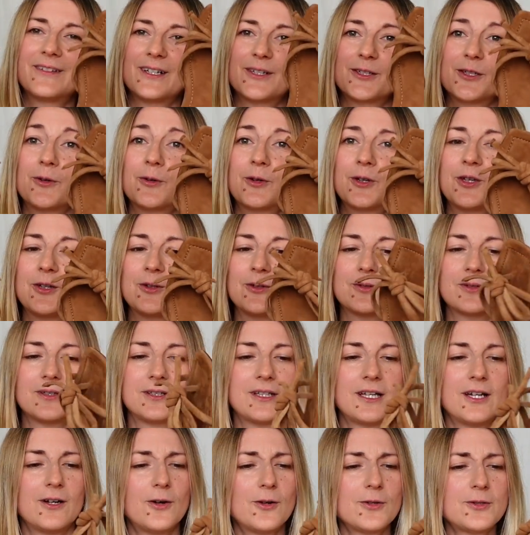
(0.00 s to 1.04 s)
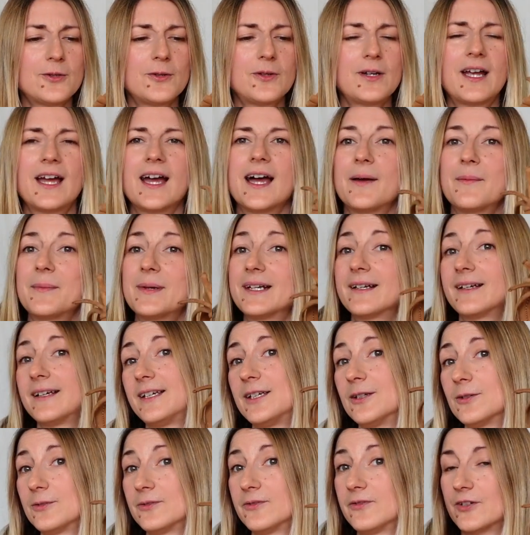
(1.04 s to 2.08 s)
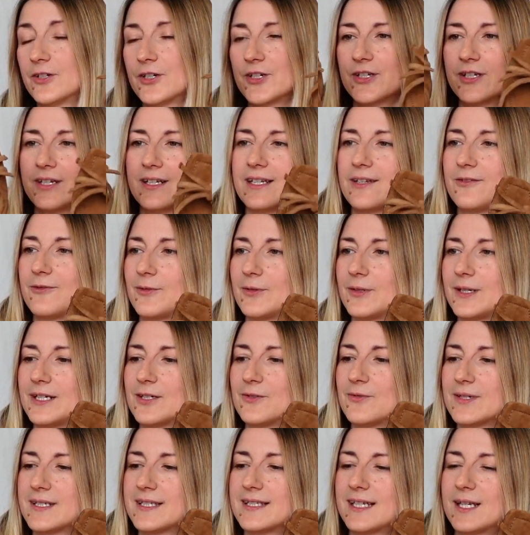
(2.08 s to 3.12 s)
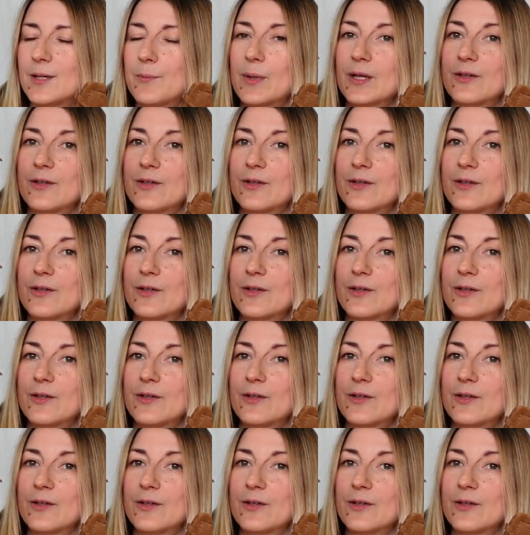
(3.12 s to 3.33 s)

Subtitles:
They're so cute. They also come in a heeled version if you're interested,